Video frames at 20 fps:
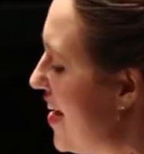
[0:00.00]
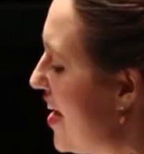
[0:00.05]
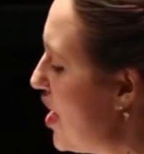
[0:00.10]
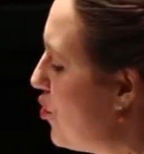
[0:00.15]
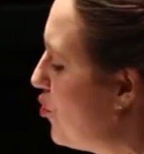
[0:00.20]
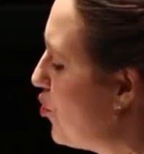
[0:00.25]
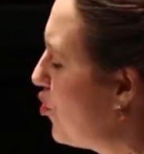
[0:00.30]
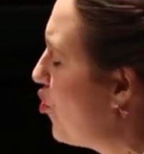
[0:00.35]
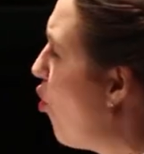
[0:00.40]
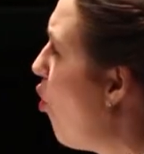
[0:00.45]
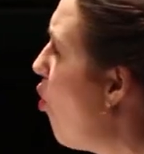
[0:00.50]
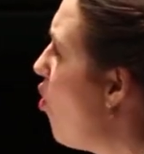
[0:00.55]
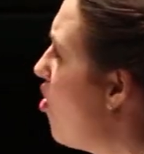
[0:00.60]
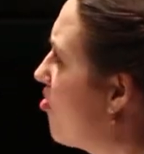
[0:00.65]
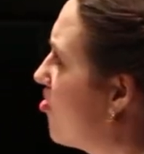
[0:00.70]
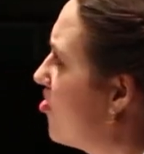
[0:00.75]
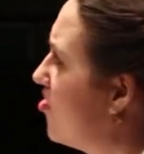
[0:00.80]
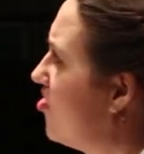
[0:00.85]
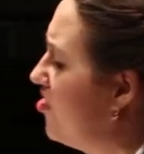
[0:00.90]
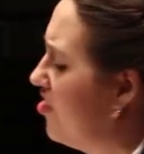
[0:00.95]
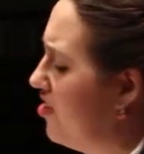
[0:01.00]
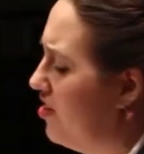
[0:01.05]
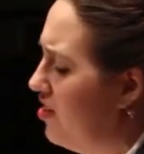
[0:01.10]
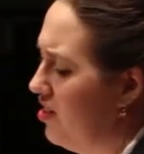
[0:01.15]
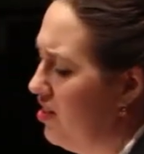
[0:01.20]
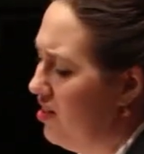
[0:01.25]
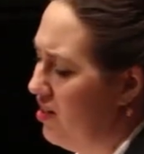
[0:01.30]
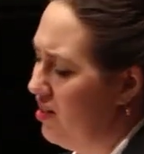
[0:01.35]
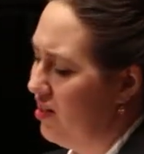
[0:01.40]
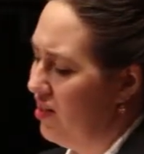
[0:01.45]
taking you to court.
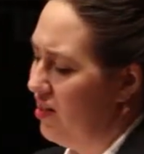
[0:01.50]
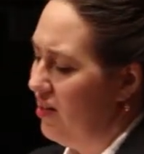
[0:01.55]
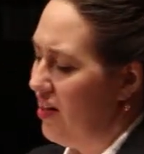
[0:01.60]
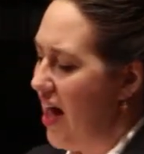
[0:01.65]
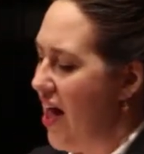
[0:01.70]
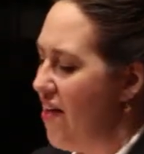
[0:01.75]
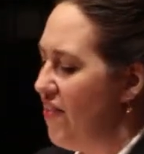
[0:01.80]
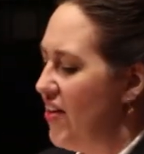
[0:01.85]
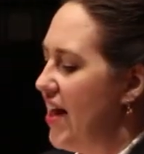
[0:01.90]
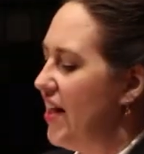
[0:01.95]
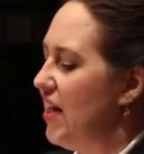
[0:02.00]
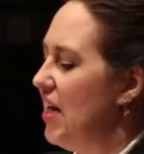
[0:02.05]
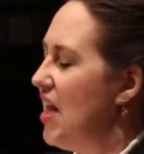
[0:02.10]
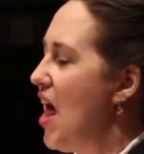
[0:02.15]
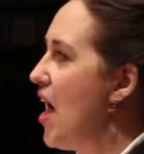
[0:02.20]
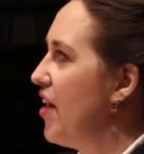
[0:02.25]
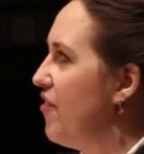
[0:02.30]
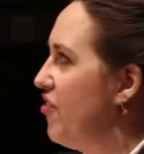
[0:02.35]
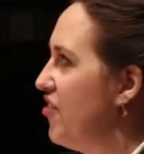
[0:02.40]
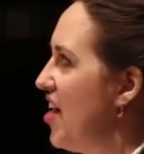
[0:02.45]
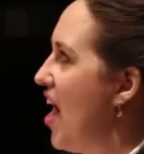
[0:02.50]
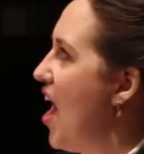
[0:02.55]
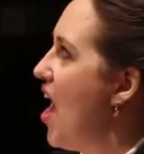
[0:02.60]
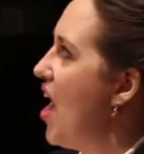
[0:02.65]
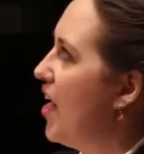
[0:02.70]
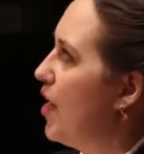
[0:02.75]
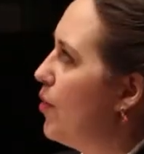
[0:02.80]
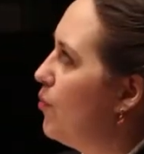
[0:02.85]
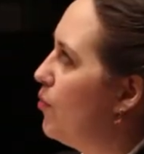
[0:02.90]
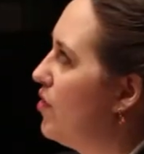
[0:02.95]
Haven't had a lot of
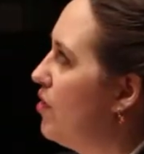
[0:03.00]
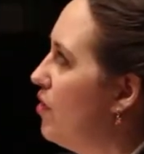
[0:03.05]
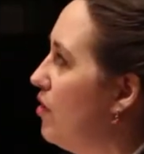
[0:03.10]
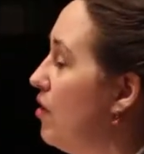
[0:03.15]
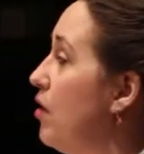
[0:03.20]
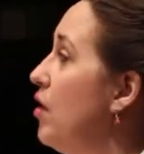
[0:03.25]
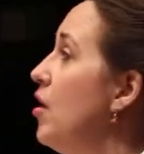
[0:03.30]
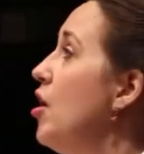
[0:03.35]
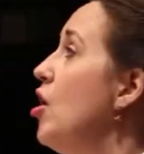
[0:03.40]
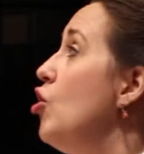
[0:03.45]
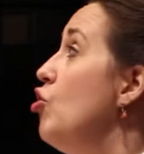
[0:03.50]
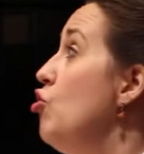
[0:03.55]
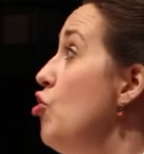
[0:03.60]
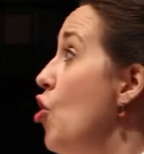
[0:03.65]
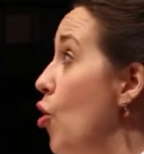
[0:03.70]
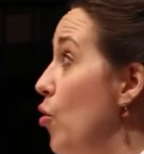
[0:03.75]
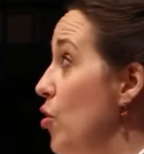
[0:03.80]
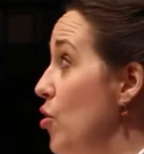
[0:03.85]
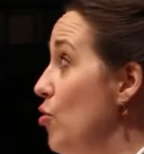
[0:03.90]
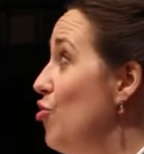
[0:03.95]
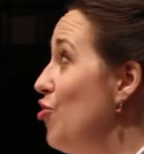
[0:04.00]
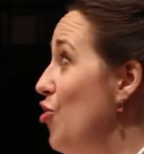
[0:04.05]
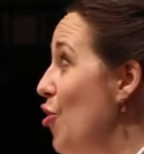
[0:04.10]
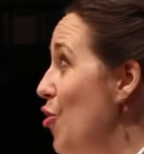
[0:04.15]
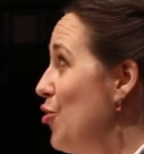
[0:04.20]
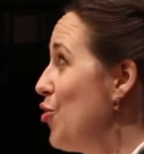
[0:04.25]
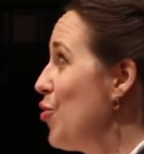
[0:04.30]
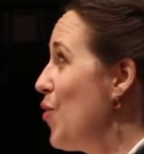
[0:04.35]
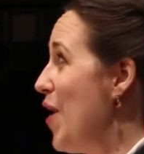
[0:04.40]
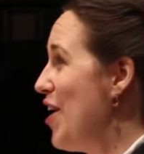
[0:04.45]
time. No, you
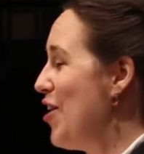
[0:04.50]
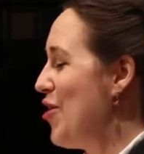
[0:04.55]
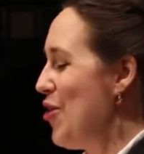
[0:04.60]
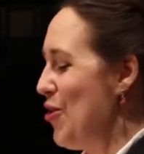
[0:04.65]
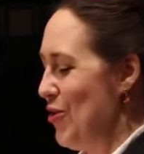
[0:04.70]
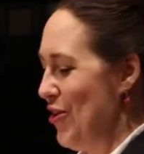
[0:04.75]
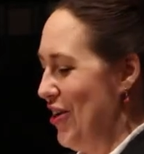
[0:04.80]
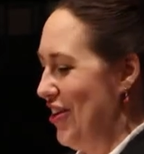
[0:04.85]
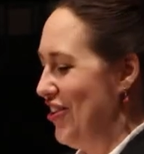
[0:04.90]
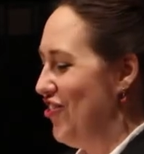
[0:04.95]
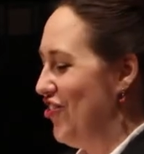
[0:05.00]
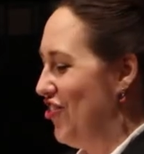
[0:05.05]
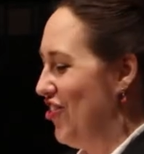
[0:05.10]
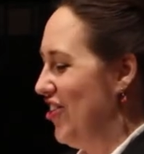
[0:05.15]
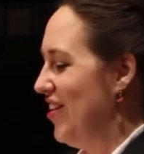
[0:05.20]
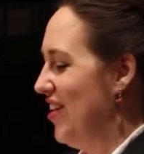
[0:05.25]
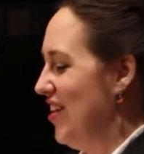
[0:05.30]
showed great courage.